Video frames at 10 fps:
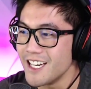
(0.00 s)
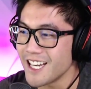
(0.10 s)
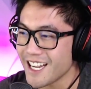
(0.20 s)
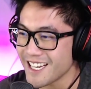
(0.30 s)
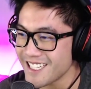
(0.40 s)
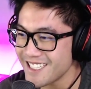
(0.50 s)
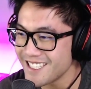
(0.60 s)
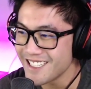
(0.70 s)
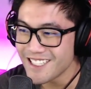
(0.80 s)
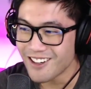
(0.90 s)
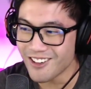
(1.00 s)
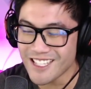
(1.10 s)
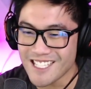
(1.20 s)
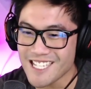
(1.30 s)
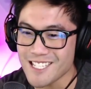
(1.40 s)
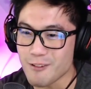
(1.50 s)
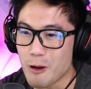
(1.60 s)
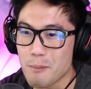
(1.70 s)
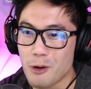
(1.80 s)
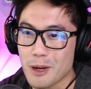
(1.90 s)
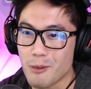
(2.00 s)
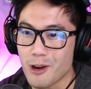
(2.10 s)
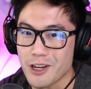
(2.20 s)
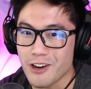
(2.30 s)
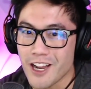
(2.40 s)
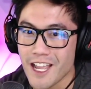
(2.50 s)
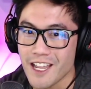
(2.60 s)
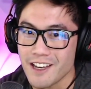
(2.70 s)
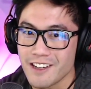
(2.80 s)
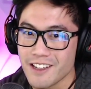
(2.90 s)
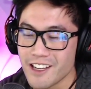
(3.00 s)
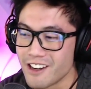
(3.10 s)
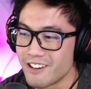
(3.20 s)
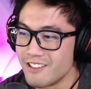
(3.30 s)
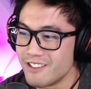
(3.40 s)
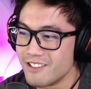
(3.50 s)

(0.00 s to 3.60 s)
like, all it takes is one Pokeball and you're ahead you know?